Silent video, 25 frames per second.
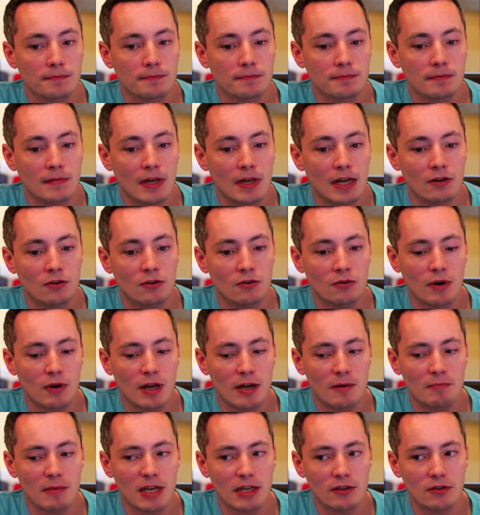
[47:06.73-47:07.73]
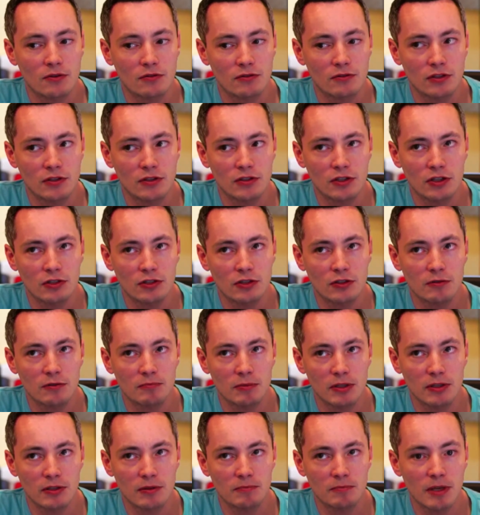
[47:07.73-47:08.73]
I don't know why I make those decisions,
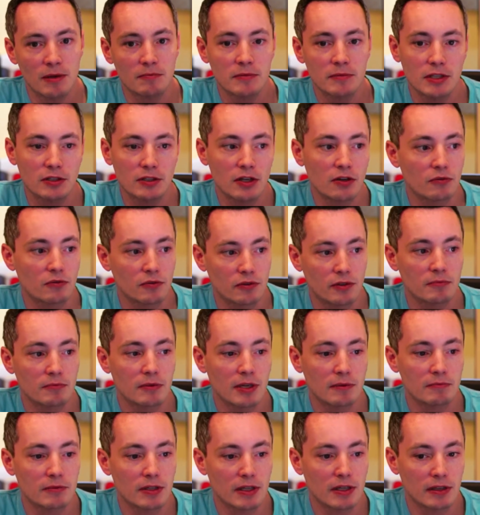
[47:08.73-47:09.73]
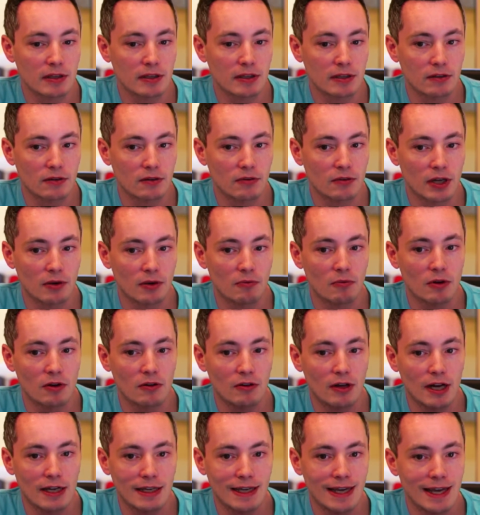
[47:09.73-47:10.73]
but sometimes I don't. Sometimes I think, okay, well,
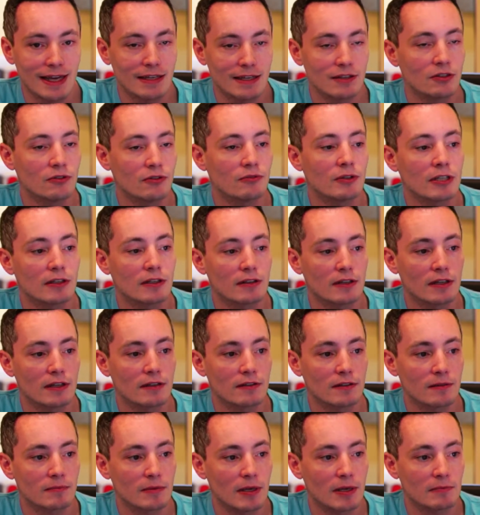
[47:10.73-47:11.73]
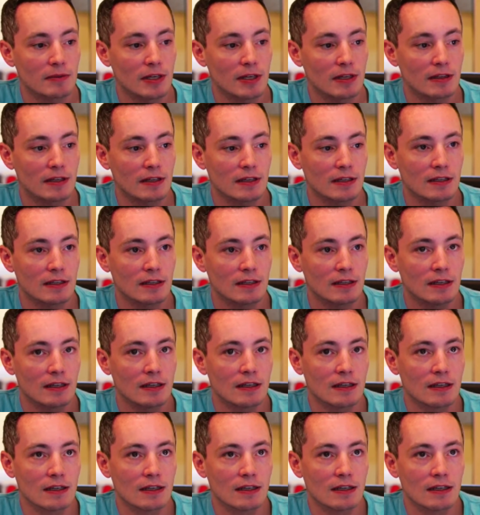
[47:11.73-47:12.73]
I can't do anything. And sometimes I think,
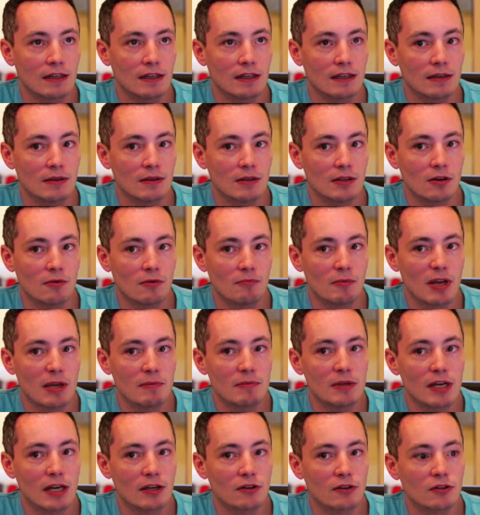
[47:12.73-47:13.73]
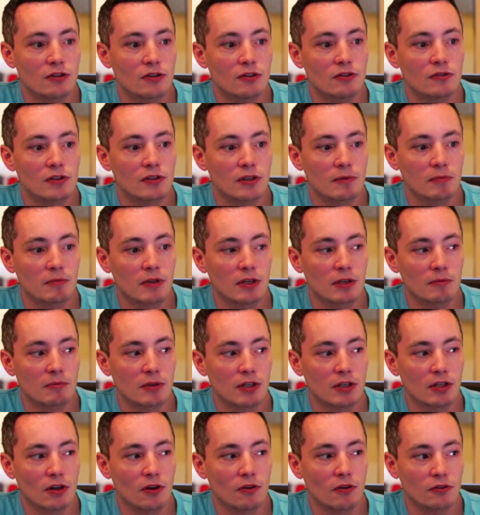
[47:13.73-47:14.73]
maybe I could do something,
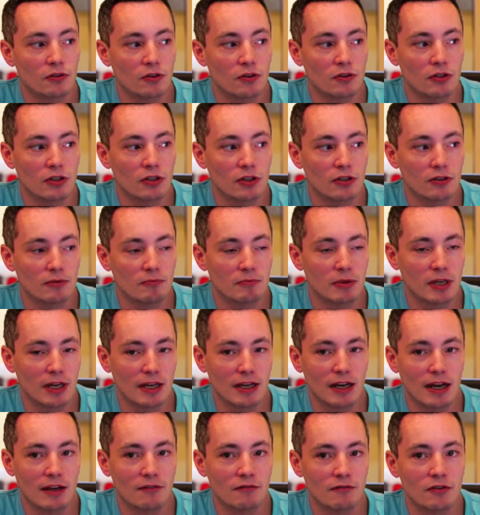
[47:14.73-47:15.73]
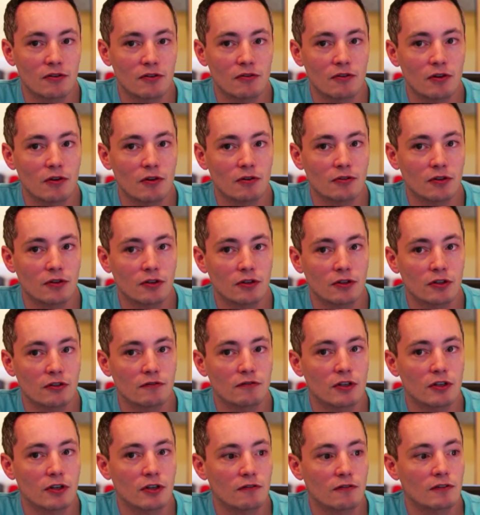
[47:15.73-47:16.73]
but I fear the alternative
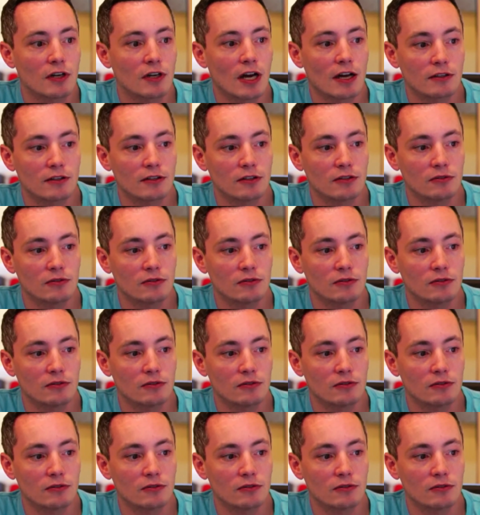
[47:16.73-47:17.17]
enough not to.